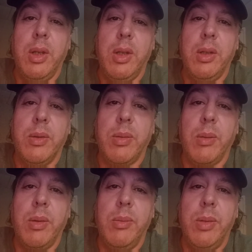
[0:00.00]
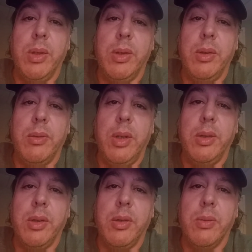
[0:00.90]
And there's probably a billion
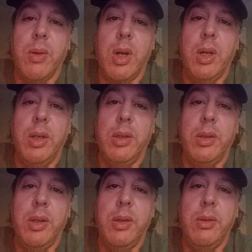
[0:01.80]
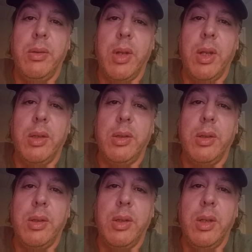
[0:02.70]
reasons why to do that.
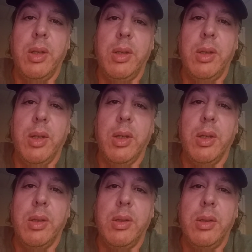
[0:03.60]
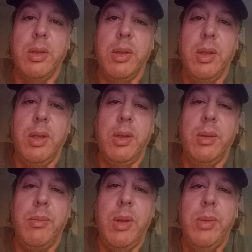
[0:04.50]
And it
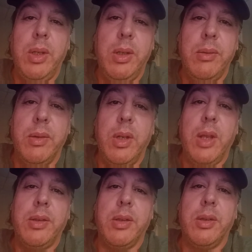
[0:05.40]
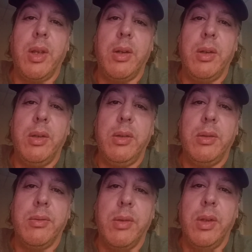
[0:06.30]
may be even necessary
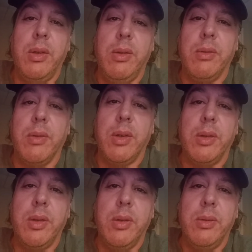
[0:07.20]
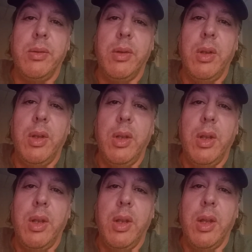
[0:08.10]
for the universe to
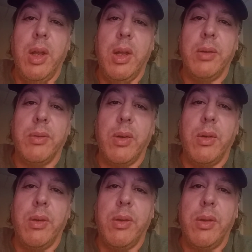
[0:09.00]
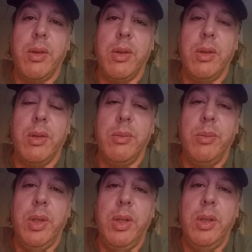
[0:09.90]
have Earth
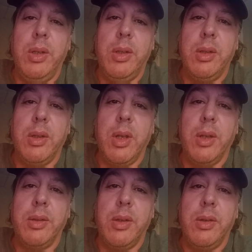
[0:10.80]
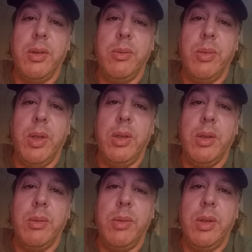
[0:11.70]
be as it should be.
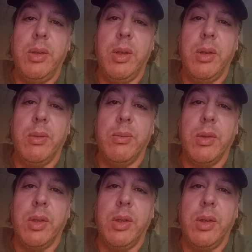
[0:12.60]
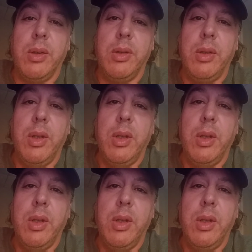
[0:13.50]
I mean, really good.